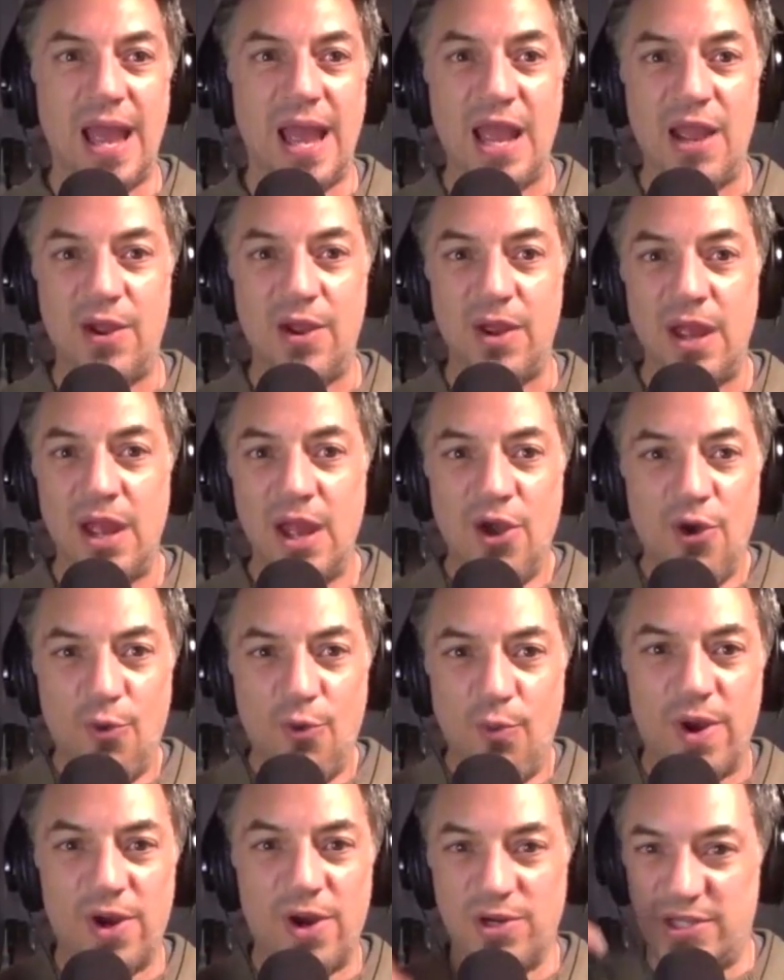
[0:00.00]
hey,
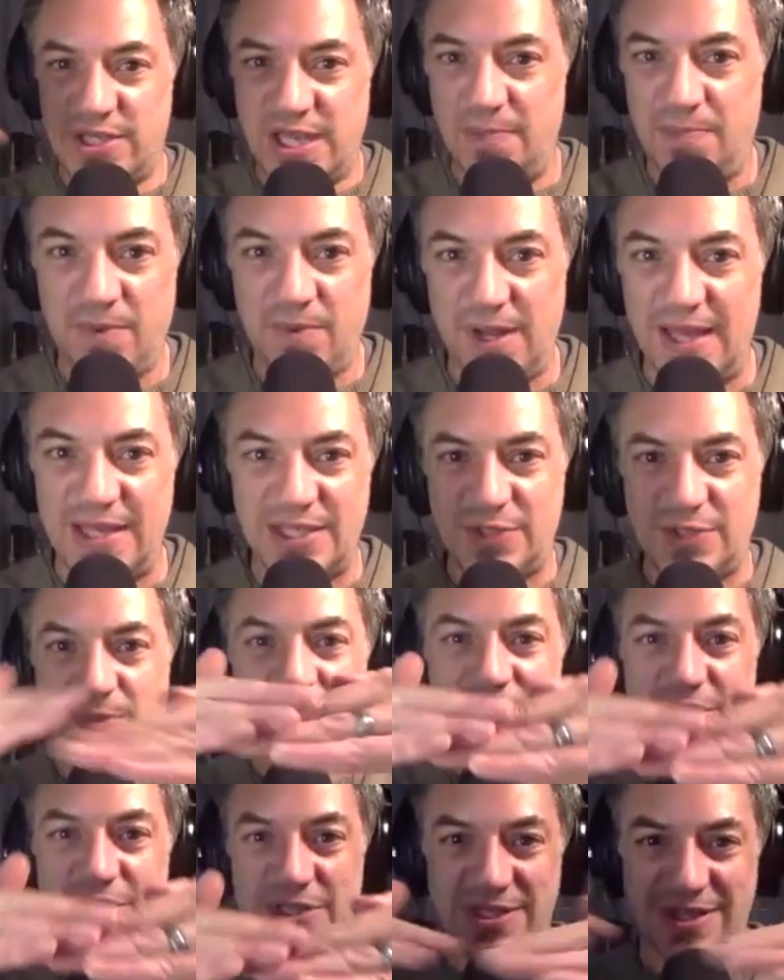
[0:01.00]
we're tipless, we
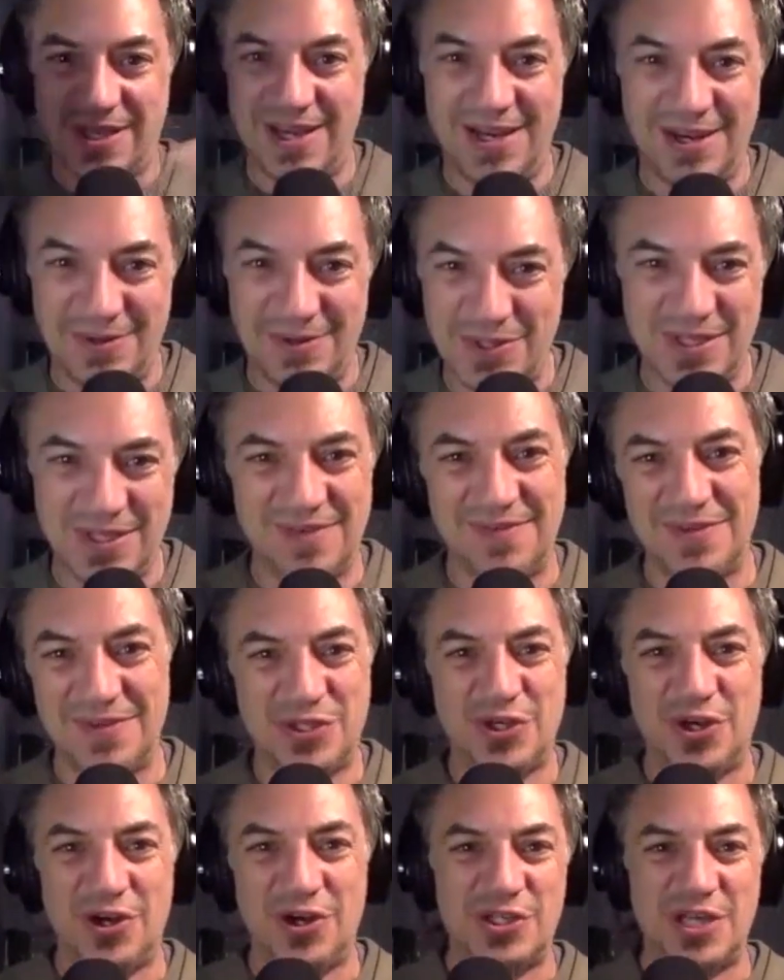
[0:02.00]
just, service
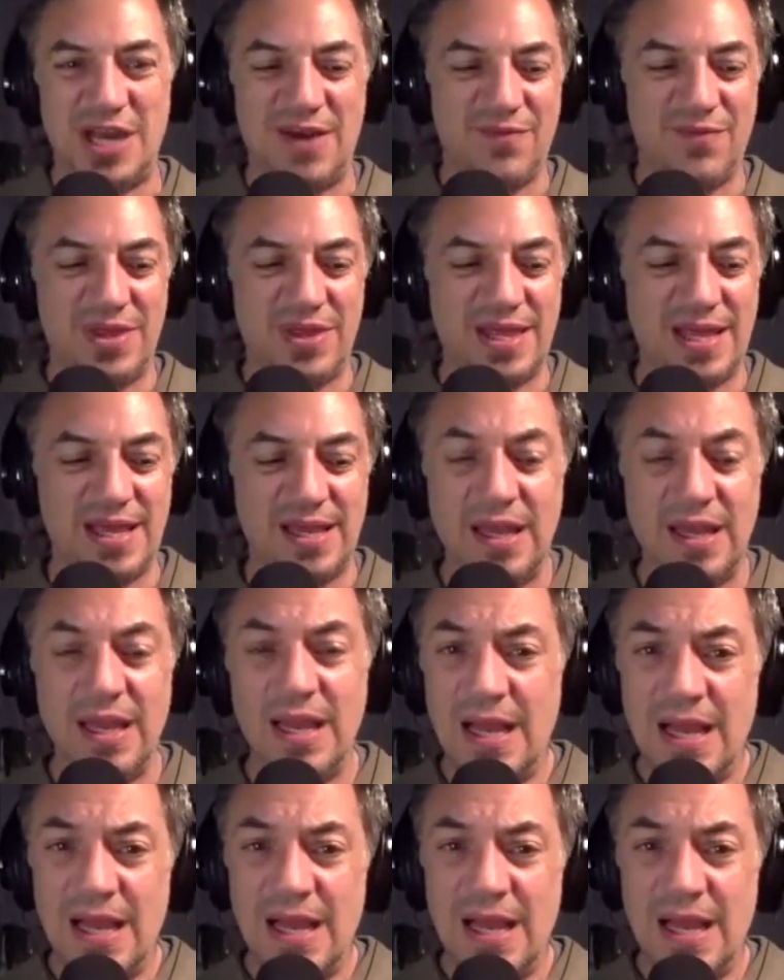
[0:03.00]
charge everything.